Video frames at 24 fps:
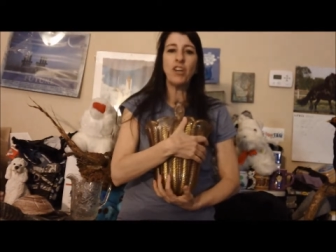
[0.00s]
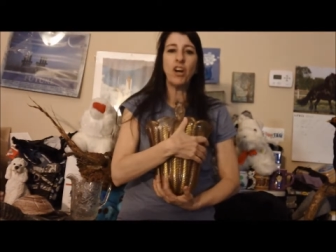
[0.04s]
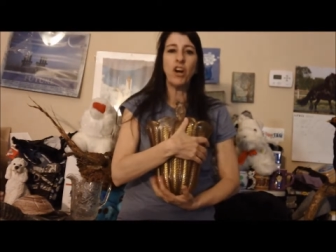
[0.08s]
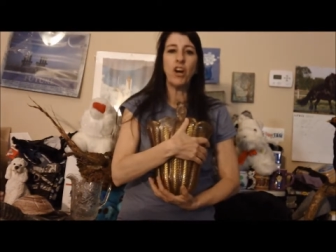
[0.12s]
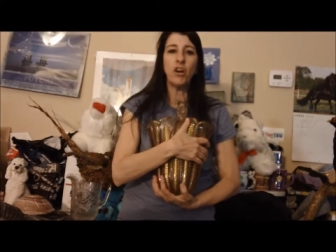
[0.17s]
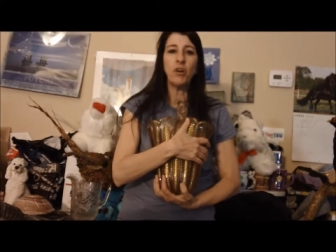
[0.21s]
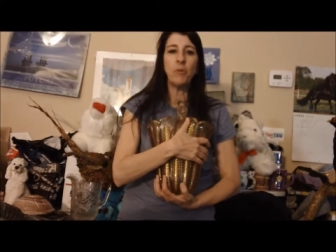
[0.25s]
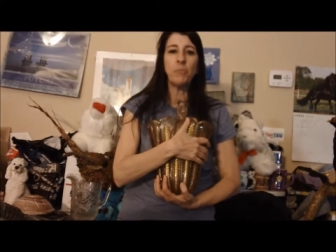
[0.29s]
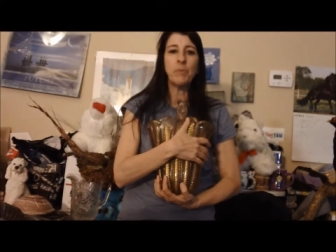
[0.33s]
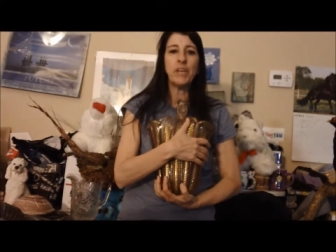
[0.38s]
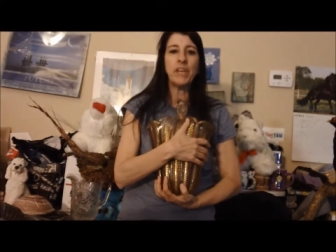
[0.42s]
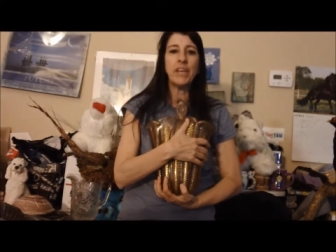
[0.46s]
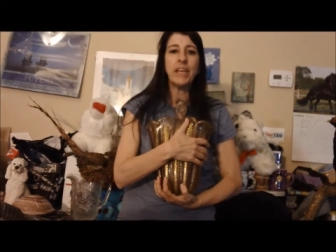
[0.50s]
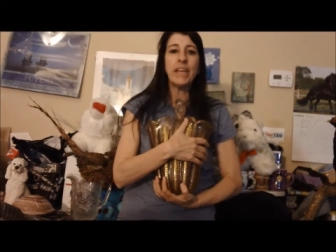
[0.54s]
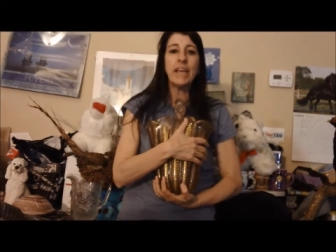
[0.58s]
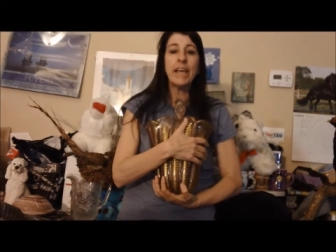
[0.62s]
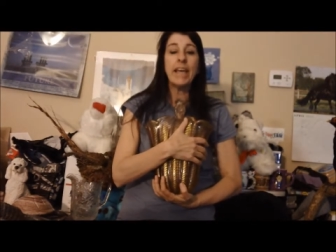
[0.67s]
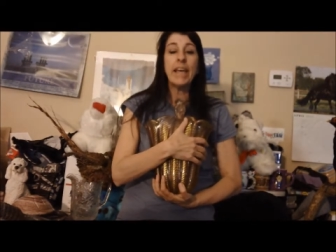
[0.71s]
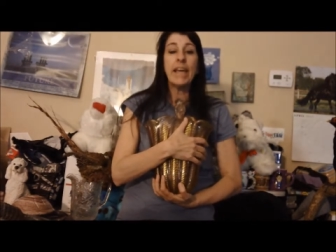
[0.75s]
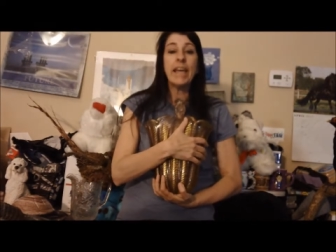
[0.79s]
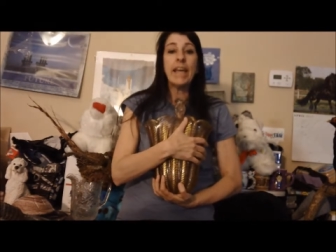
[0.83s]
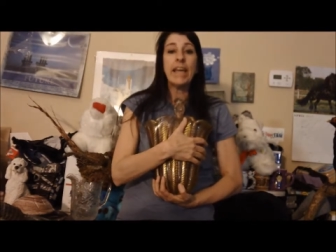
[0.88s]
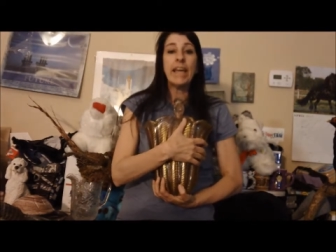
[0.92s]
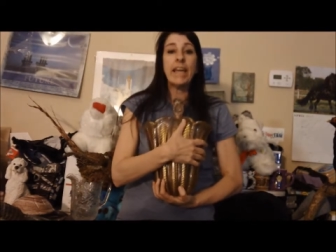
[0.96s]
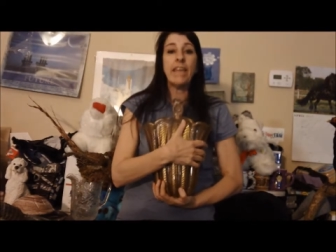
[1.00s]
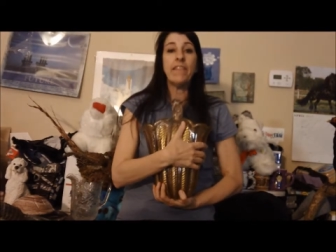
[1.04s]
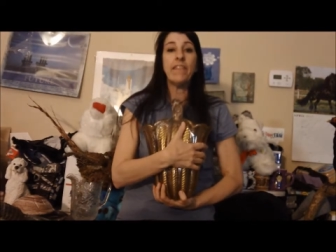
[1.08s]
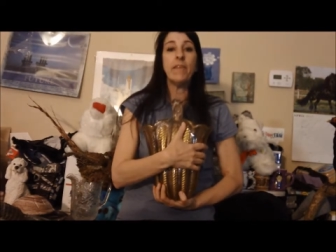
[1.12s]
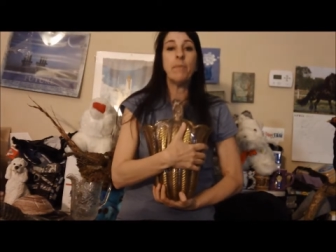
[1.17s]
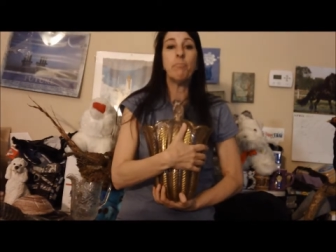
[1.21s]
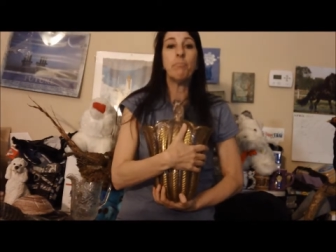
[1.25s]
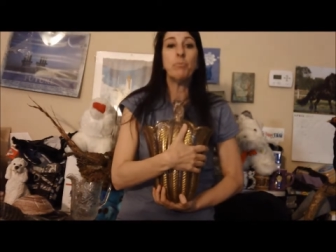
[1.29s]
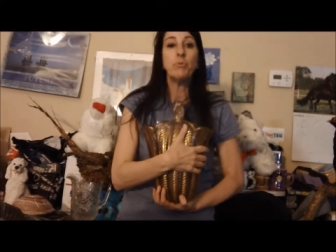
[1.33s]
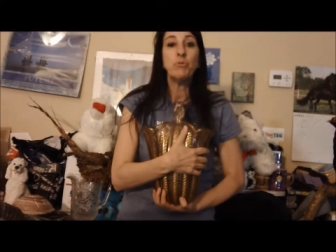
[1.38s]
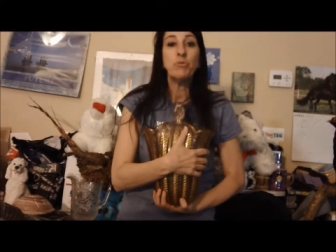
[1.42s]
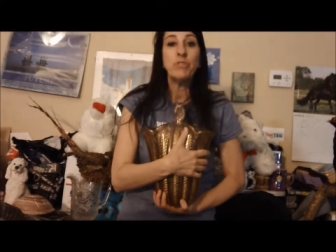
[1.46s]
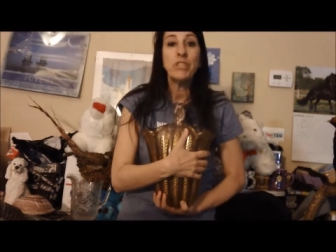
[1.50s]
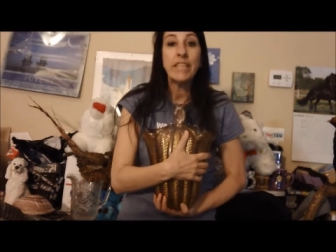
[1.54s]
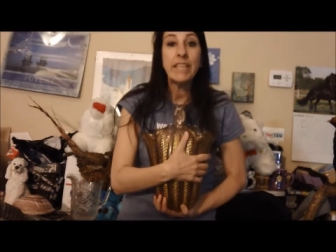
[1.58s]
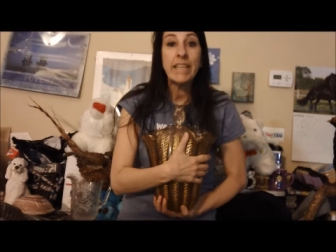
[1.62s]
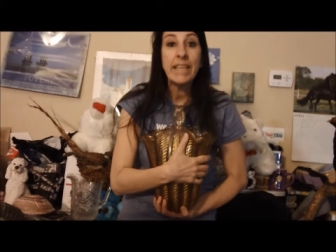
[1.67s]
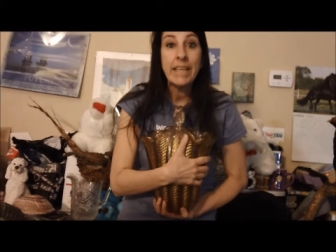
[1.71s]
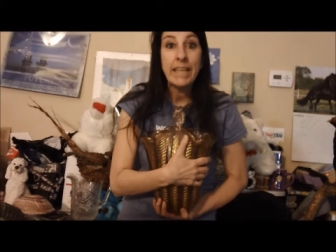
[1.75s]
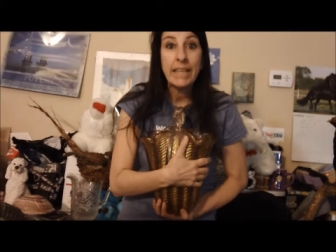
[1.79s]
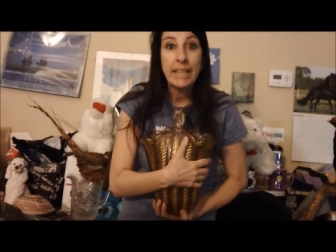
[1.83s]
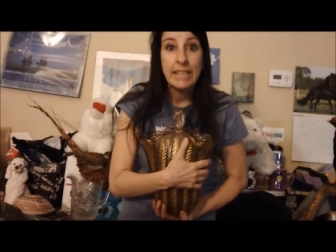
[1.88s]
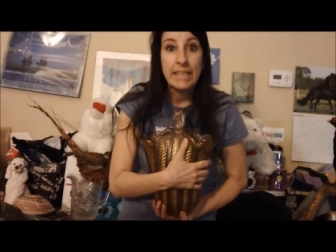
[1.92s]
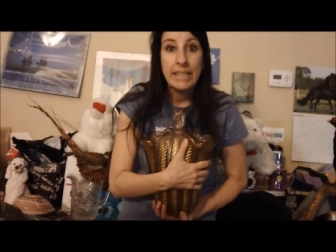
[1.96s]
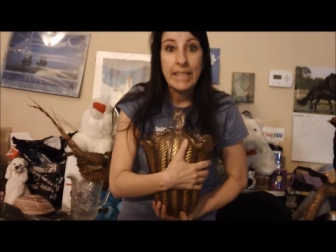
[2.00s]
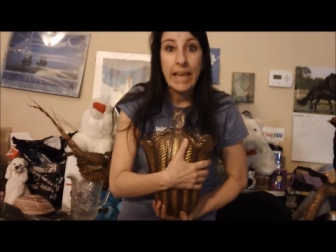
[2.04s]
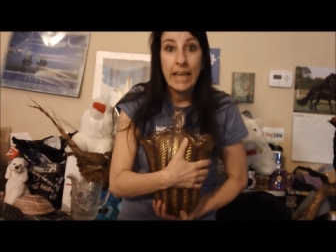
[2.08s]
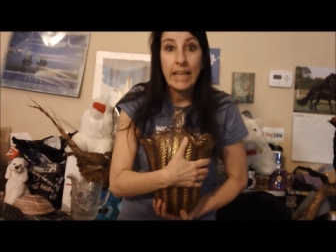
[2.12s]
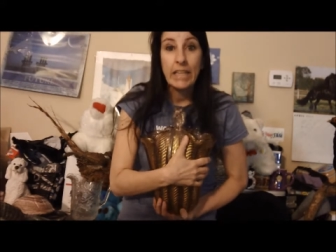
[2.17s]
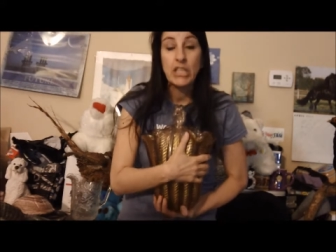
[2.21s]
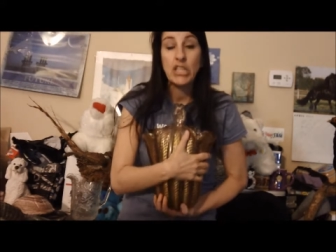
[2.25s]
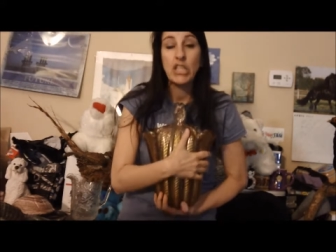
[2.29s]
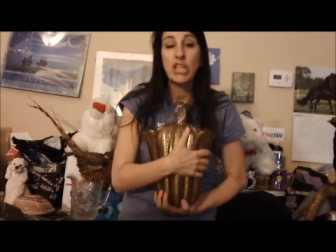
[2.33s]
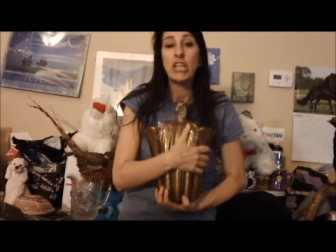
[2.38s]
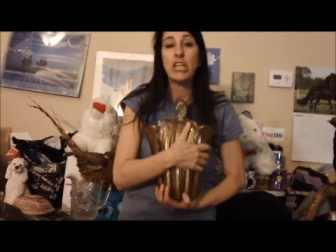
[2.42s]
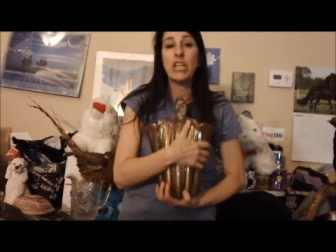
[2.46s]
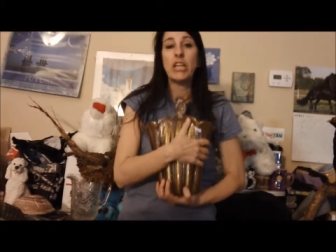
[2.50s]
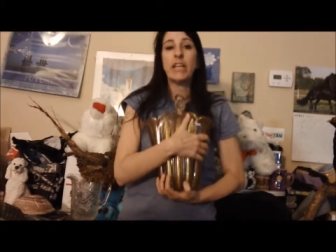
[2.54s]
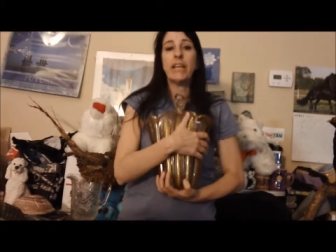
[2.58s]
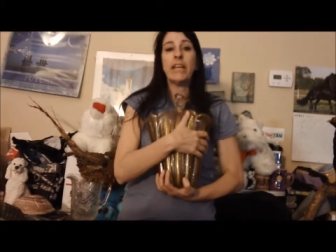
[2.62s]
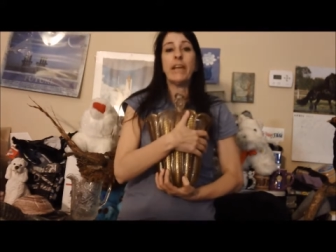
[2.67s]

Army in the boutique section.